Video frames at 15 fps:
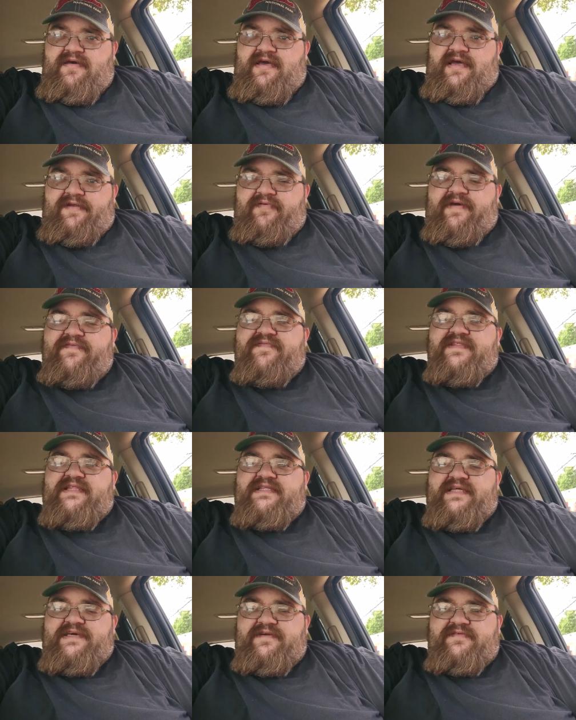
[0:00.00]
and wait for
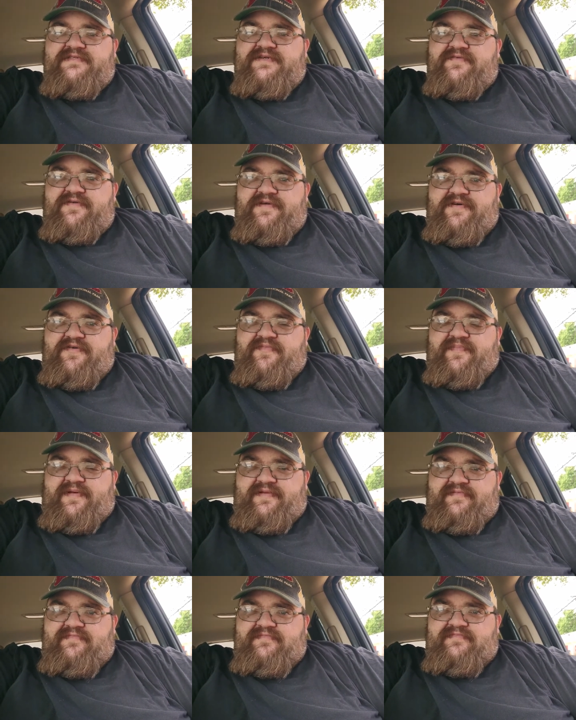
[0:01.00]
the Lego store to
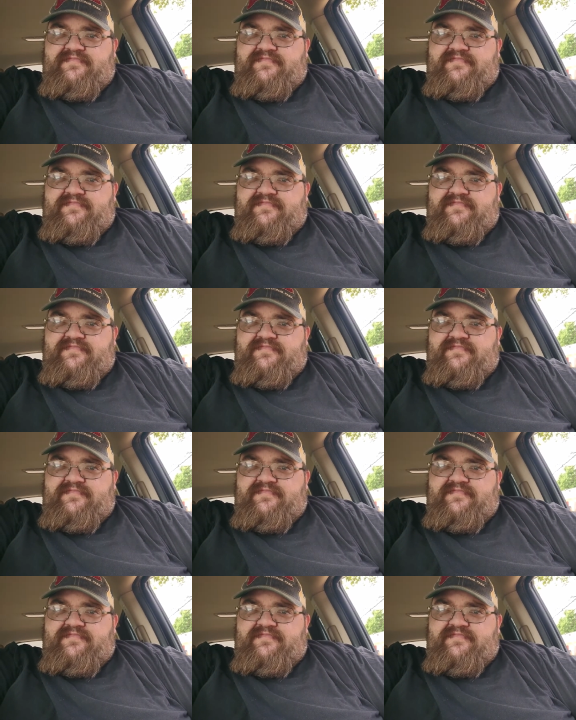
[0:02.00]
open.